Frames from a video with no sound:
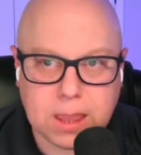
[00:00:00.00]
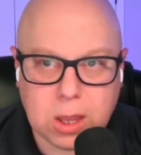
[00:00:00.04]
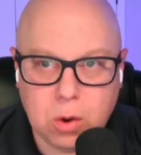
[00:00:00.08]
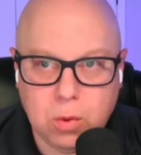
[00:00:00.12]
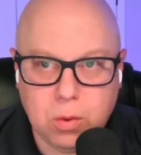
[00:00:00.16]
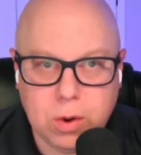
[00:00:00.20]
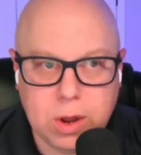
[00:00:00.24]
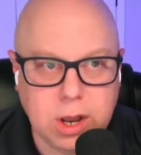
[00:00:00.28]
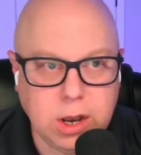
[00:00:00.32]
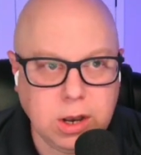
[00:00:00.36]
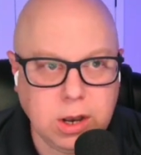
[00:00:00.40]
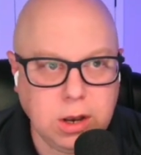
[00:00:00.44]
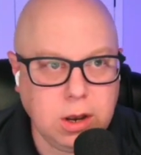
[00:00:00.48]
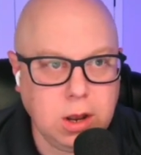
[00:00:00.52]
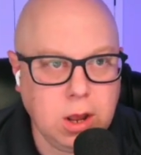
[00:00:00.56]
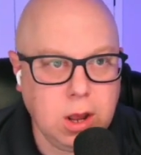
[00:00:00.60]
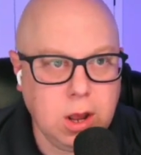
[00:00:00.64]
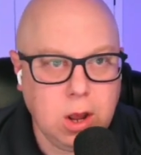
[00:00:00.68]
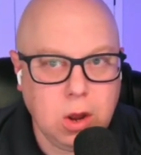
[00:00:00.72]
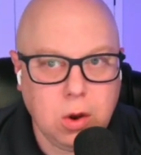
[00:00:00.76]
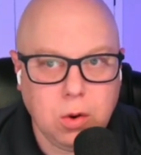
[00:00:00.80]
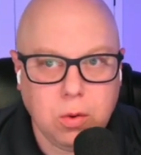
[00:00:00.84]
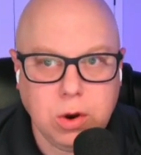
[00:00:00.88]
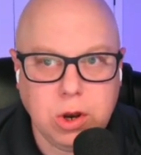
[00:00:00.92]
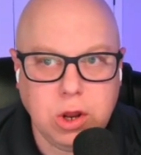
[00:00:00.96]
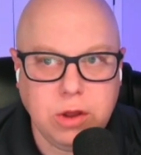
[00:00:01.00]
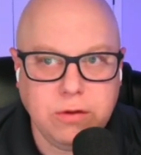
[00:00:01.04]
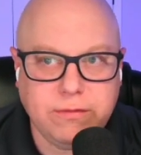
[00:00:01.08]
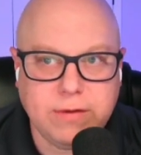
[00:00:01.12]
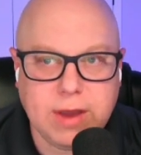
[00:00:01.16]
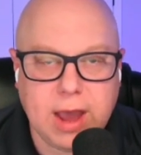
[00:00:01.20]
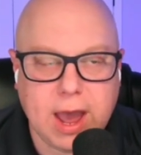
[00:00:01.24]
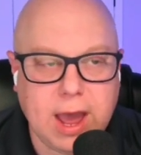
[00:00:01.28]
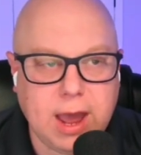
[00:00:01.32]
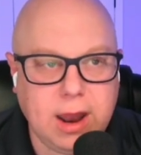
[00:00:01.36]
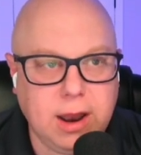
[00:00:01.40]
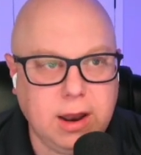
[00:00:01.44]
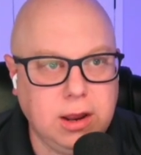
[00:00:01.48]
when you've
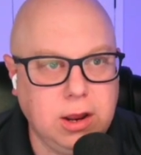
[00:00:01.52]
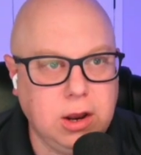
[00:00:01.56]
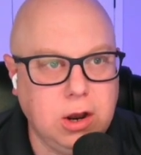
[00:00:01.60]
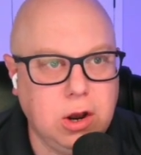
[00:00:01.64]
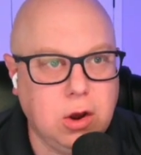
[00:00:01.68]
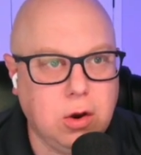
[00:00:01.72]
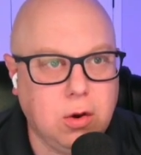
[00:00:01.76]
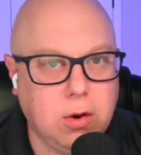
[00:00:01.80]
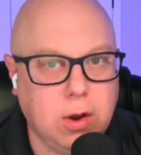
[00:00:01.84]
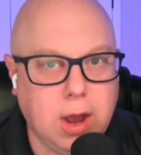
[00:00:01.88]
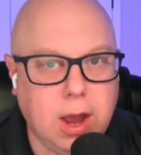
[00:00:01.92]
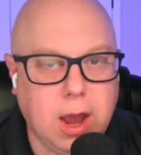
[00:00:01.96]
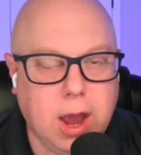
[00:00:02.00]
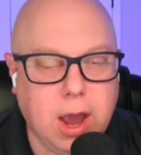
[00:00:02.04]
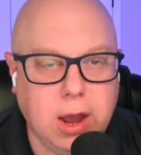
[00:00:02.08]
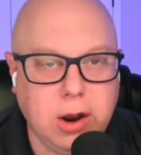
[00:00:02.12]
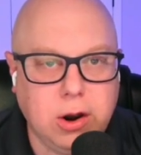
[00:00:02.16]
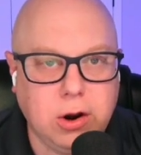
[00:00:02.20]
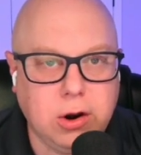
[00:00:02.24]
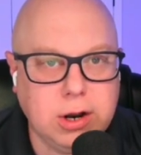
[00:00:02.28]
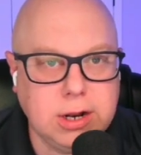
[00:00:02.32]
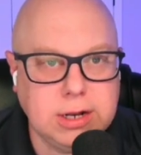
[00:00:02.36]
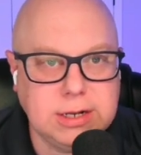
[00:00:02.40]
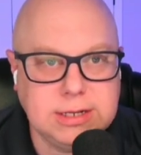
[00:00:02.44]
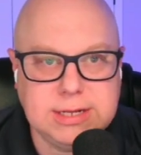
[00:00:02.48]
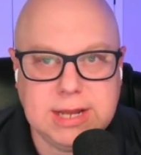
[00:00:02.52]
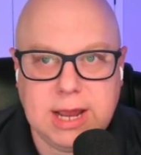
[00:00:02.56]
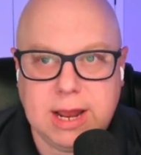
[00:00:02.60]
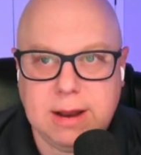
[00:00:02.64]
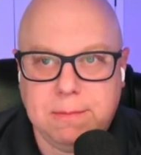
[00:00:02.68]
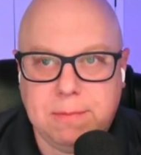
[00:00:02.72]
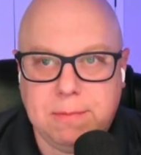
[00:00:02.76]
got, you know, 110